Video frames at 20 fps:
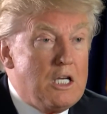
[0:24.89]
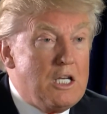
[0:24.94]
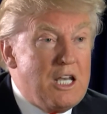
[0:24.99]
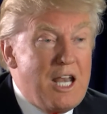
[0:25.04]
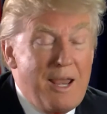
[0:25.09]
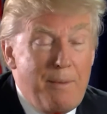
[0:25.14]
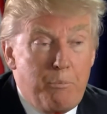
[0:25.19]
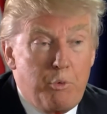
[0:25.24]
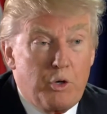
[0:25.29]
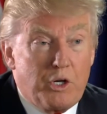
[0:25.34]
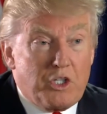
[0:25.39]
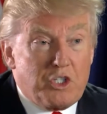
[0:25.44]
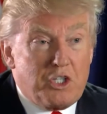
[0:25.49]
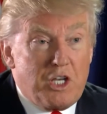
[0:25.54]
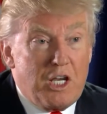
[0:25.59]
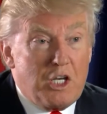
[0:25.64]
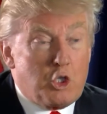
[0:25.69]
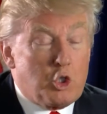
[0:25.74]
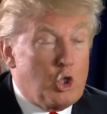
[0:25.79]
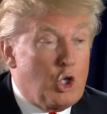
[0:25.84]
neighboring
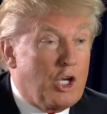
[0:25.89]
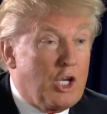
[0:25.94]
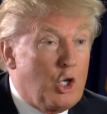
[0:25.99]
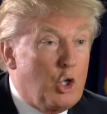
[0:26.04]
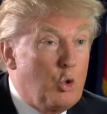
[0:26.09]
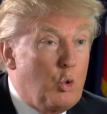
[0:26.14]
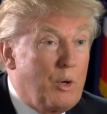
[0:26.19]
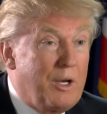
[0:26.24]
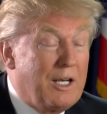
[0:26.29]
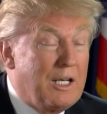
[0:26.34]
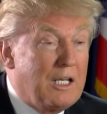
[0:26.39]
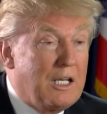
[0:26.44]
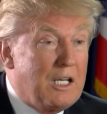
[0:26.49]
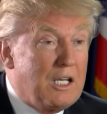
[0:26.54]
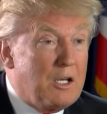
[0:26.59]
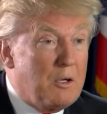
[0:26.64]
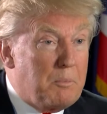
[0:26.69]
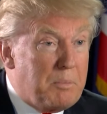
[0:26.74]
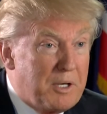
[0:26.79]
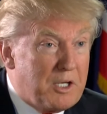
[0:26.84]
states, look at New
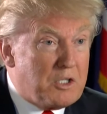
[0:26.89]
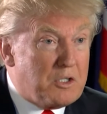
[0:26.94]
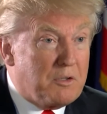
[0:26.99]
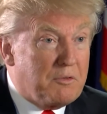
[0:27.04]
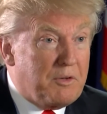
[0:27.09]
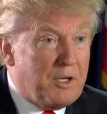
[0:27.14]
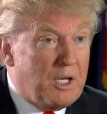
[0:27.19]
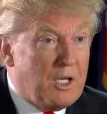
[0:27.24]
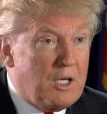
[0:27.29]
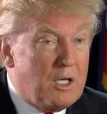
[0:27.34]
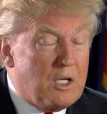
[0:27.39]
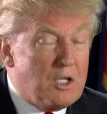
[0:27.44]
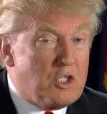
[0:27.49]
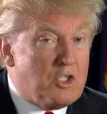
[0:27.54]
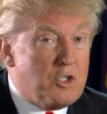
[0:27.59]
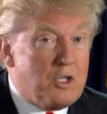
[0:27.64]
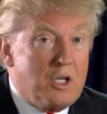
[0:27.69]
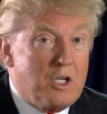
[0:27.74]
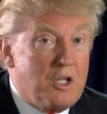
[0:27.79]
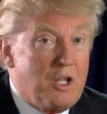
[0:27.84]
England and Pennsylvania,
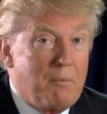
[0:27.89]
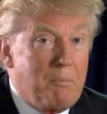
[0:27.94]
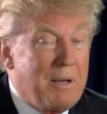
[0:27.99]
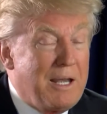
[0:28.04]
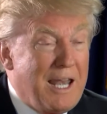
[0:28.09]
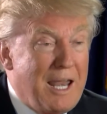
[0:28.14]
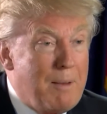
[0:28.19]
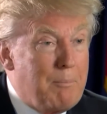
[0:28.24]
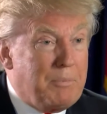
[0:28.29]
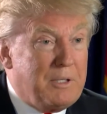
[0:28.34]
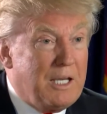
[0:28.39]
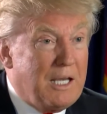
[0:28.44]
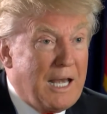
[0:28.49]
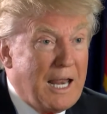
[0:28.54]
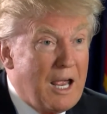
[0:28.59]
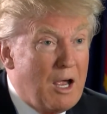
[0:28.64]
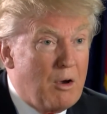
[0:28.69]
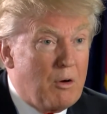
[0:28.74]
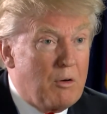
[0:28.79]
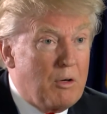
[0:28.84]
they've been emptied
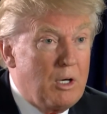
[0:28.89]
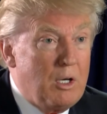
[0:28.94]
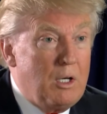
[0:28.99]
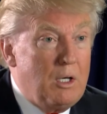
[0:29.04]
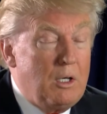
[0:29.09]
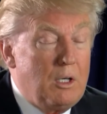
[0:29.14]
out.